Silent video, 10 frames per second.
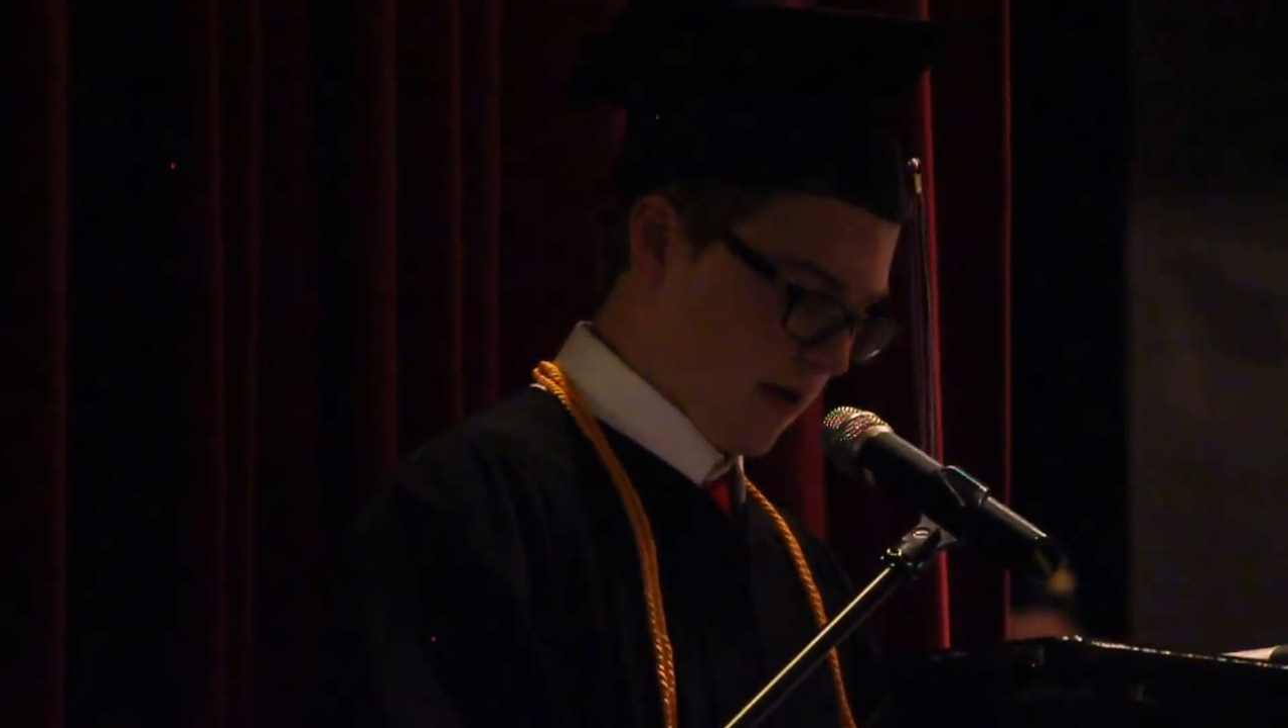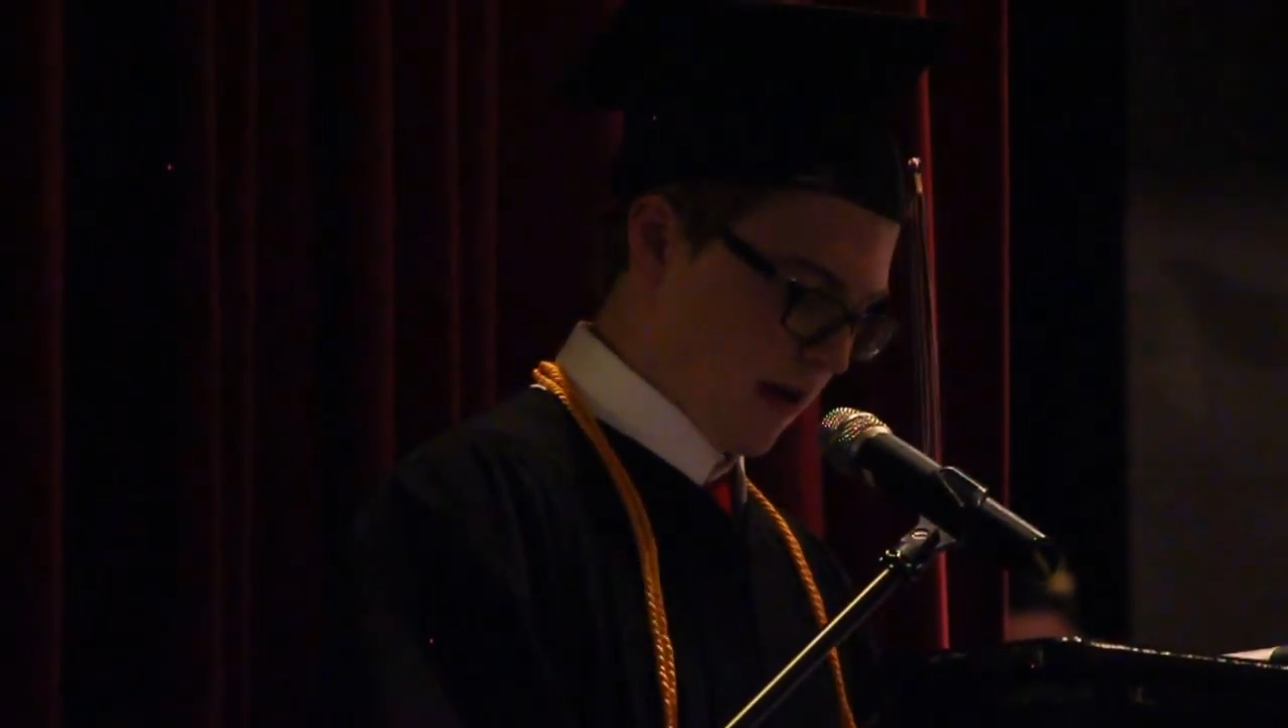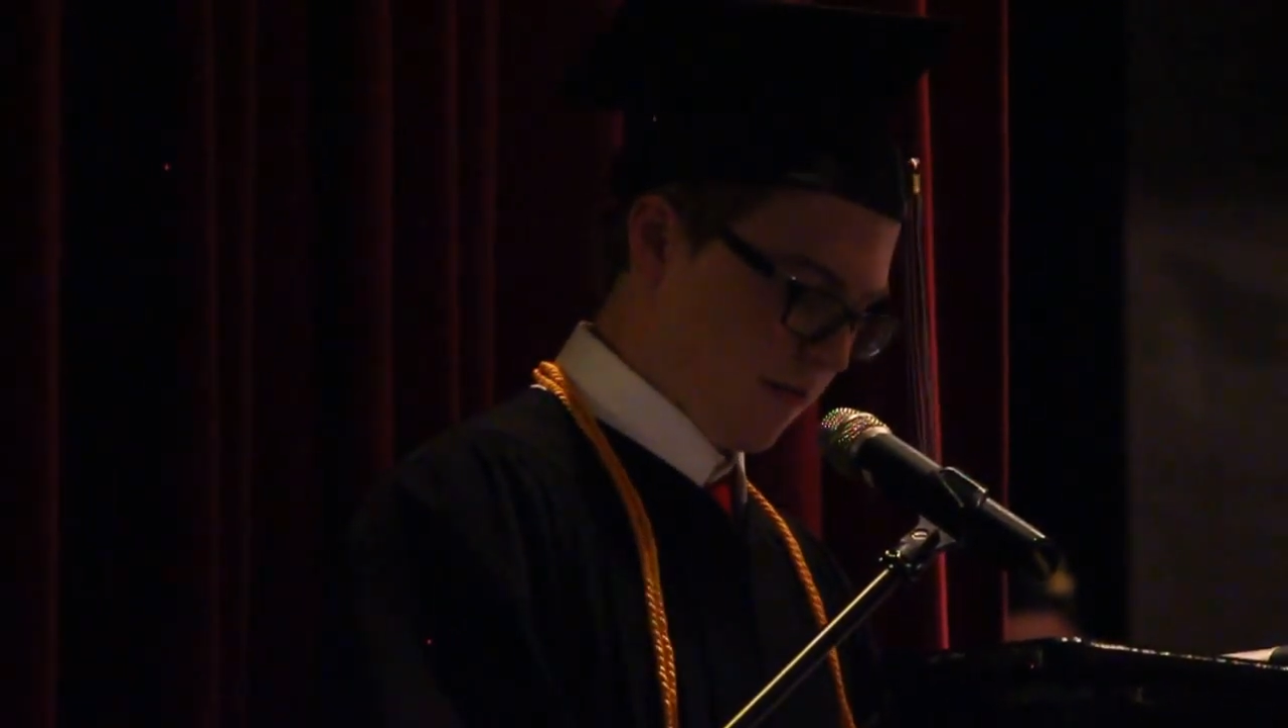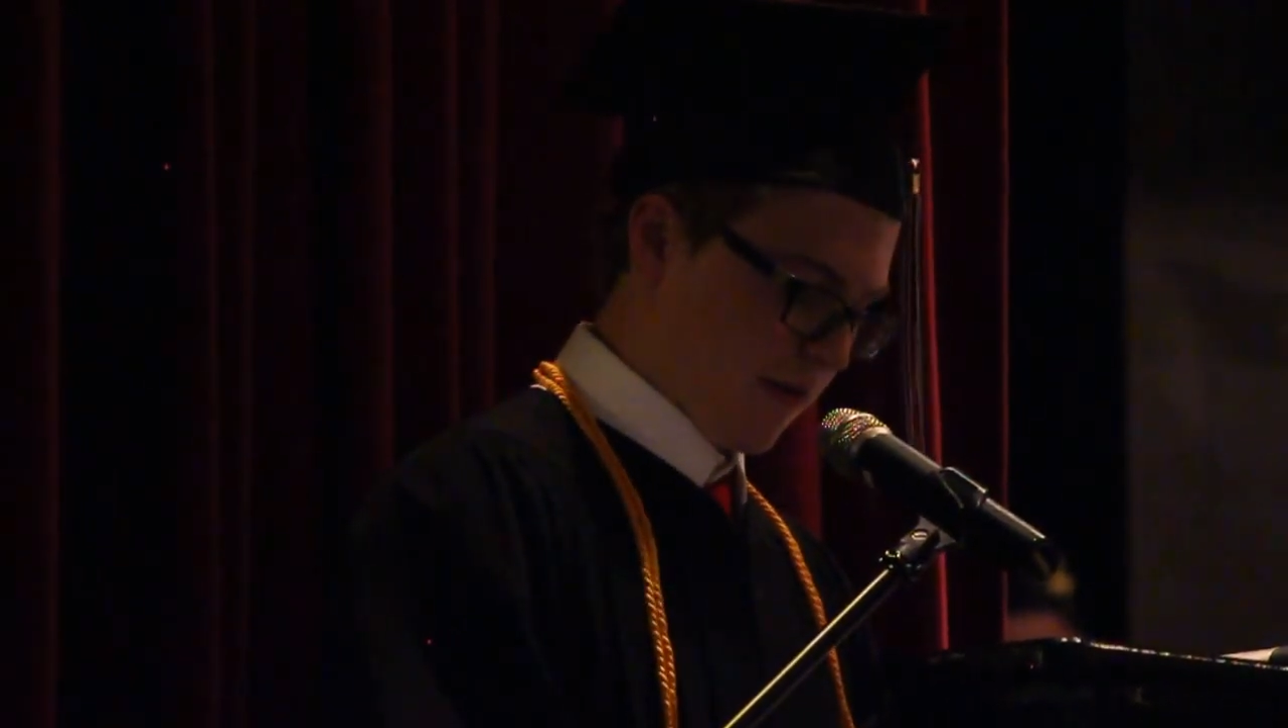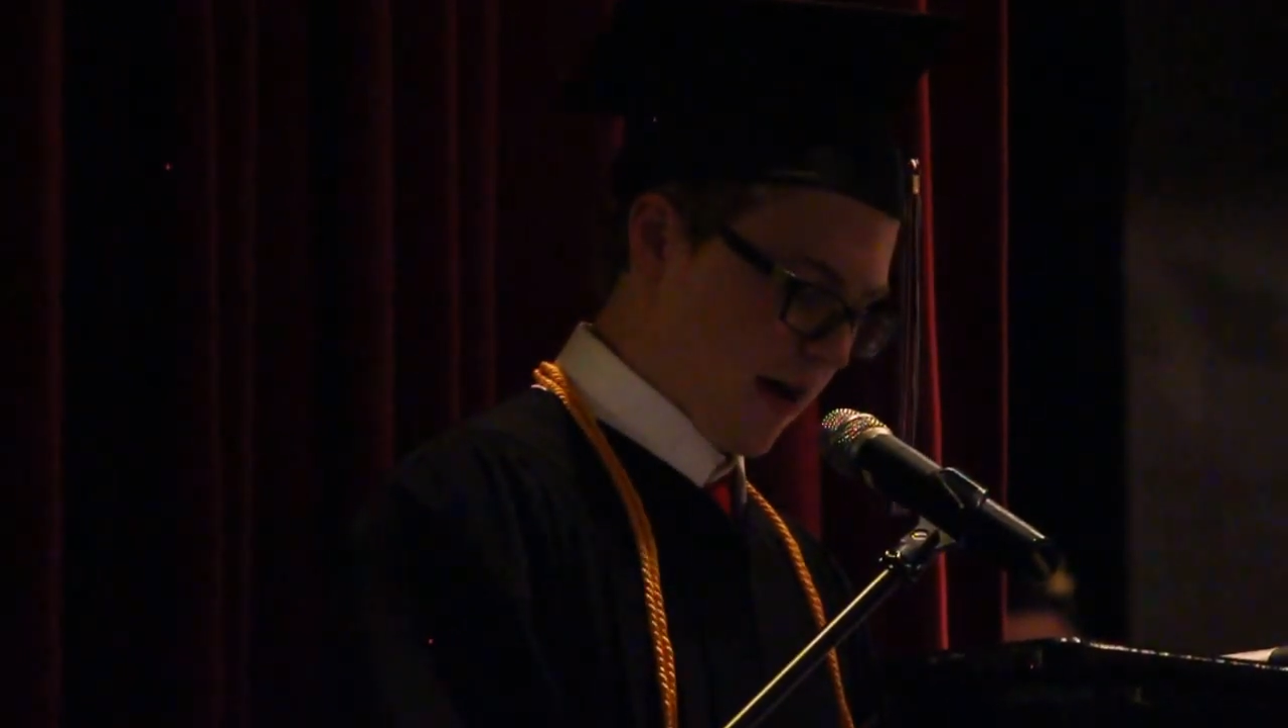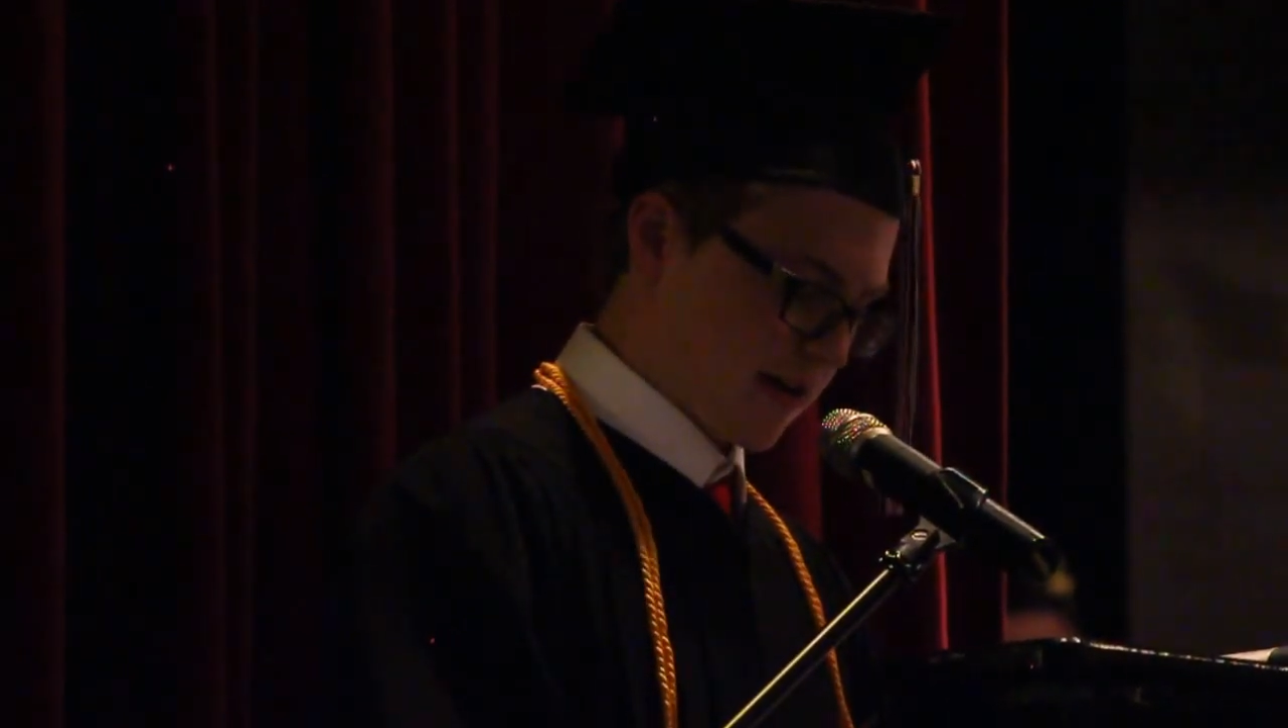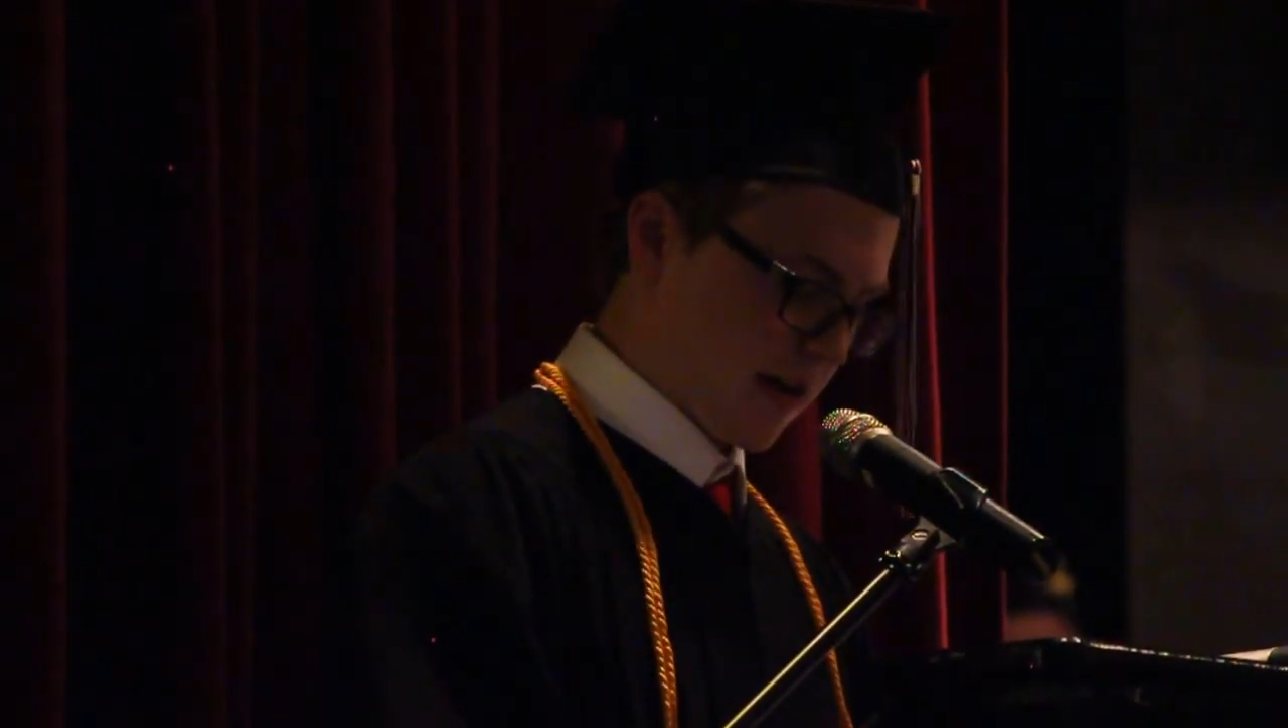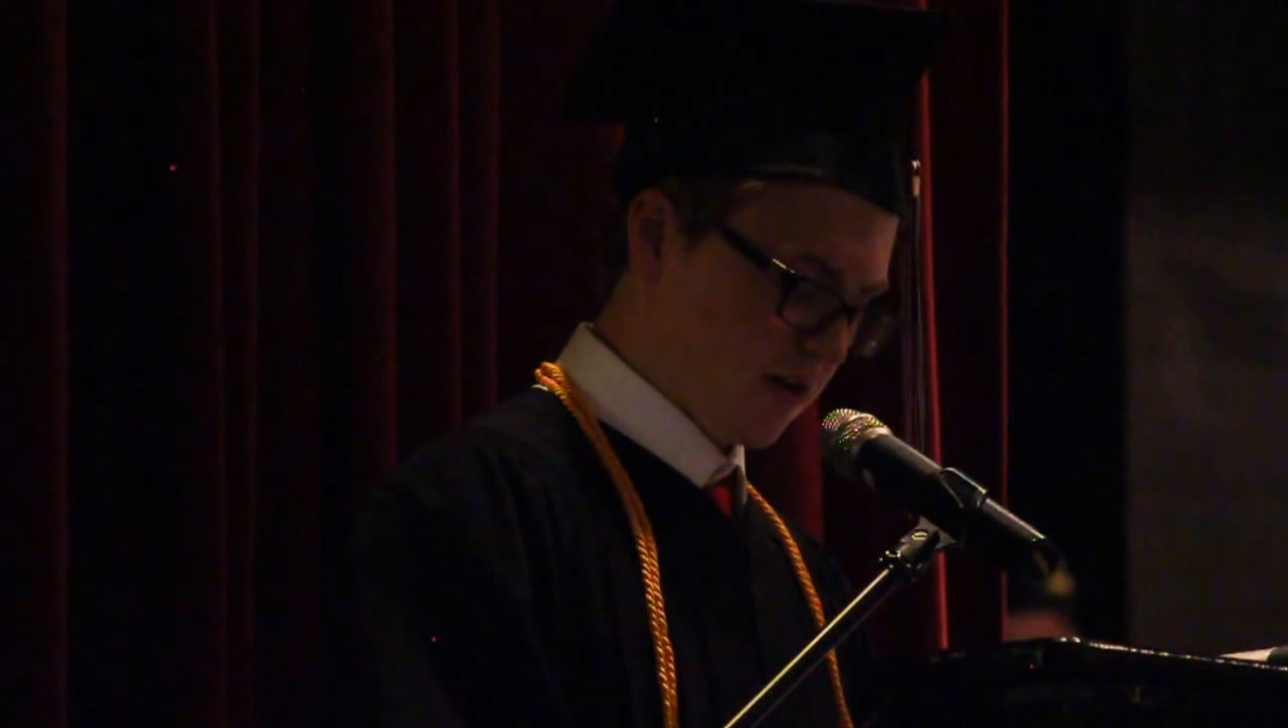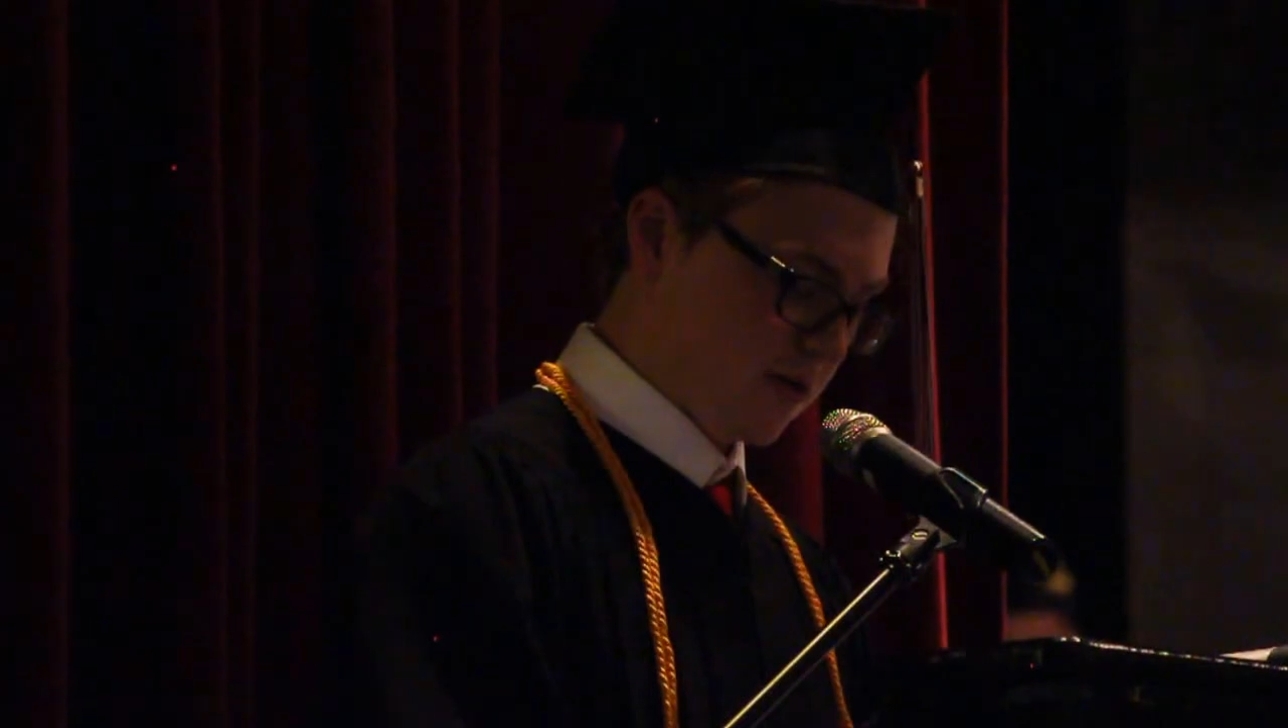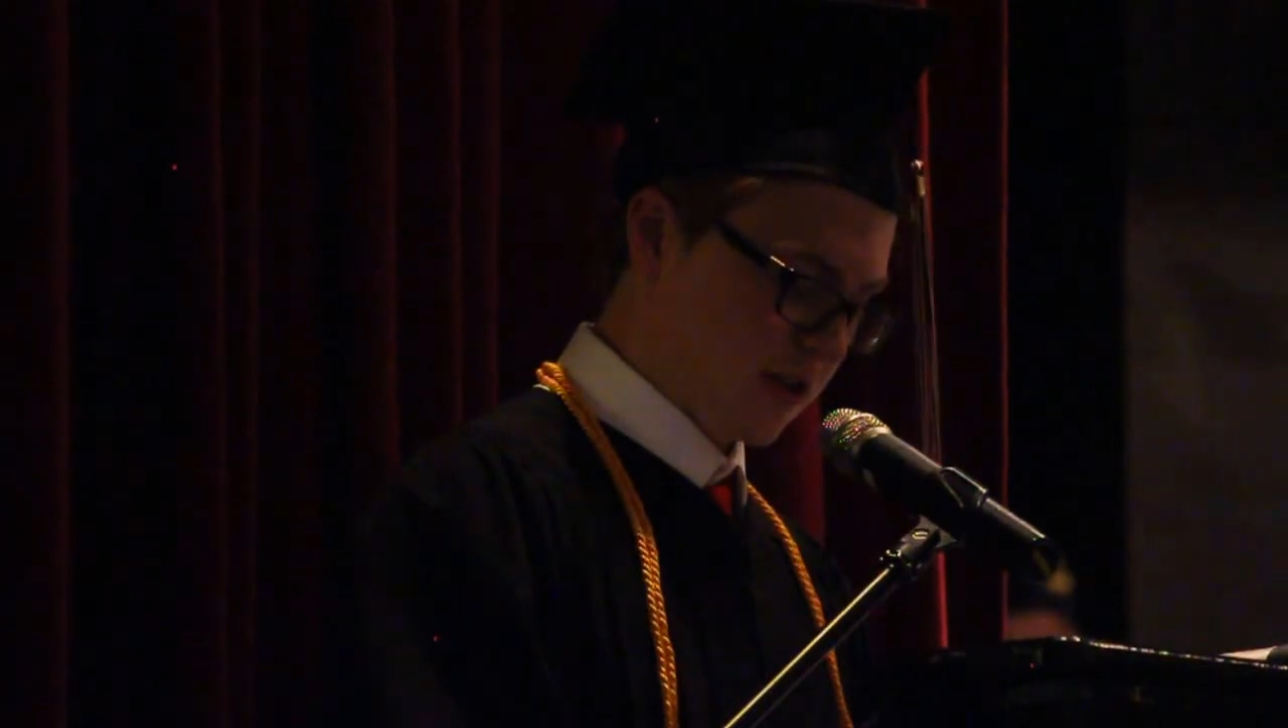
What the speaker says: In fact, I knew